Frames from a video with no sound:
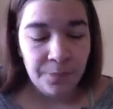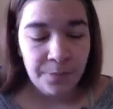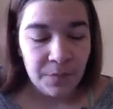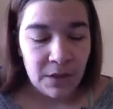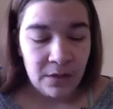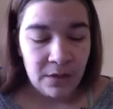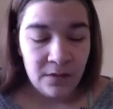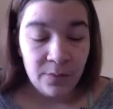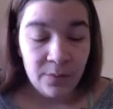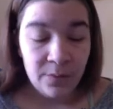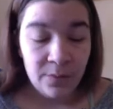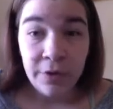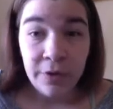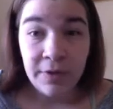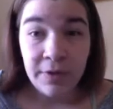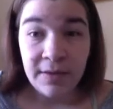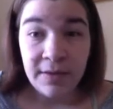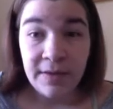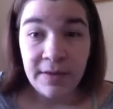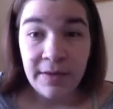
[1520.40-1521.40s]
it's
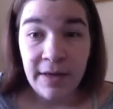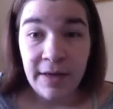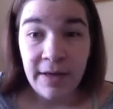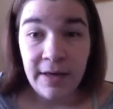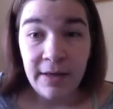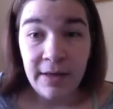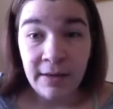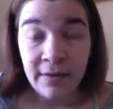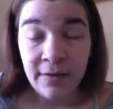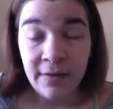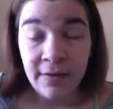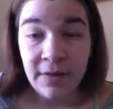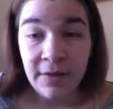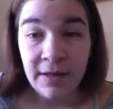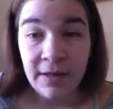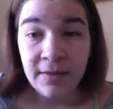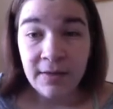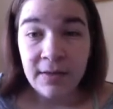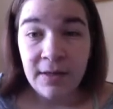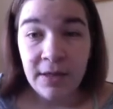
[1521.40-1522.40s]
important to say in
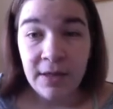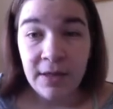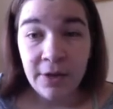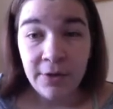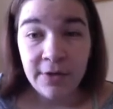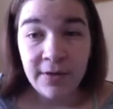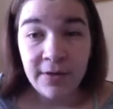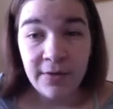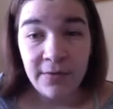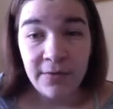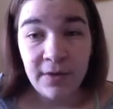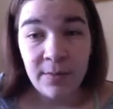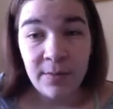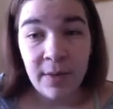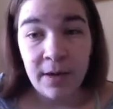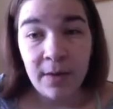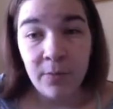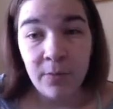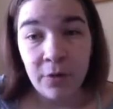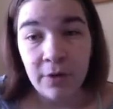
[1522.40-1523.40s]
advance, here is the
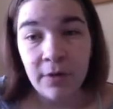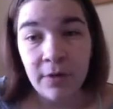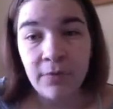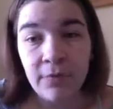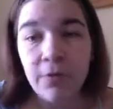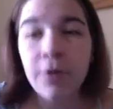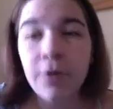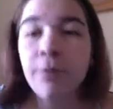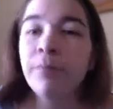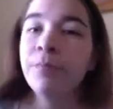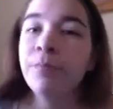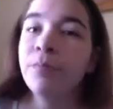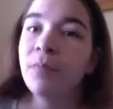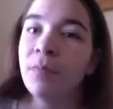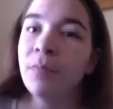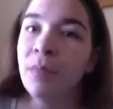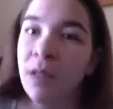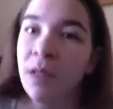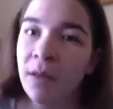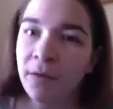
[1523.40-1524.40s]
feedback I'm looking for,
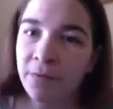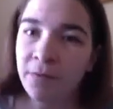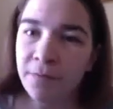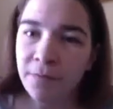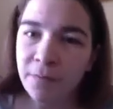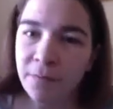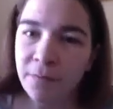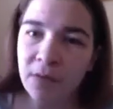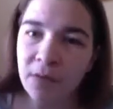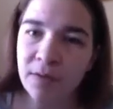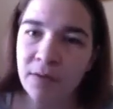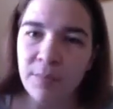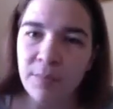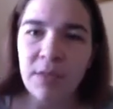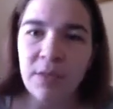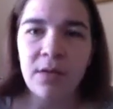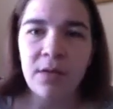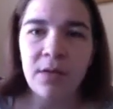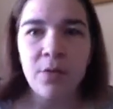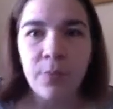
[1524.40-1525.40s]
if that's
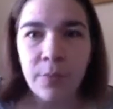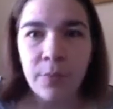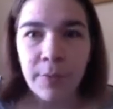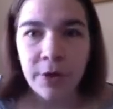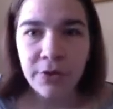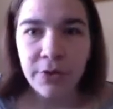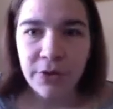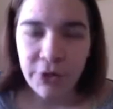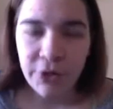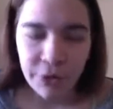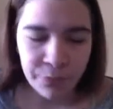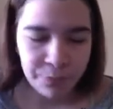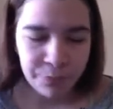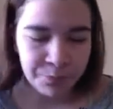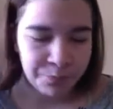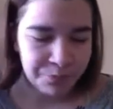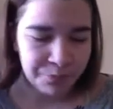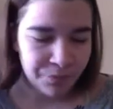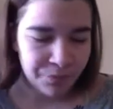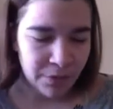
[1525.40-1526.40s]
something that you're prepared to do.
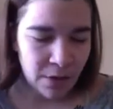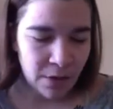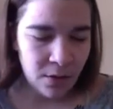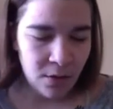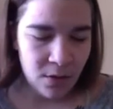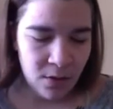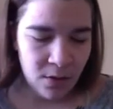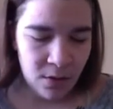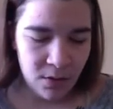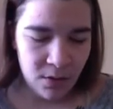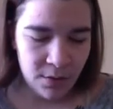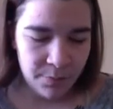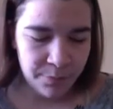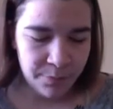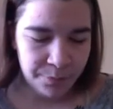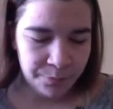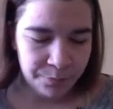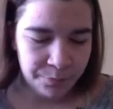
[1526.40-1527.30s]
Um,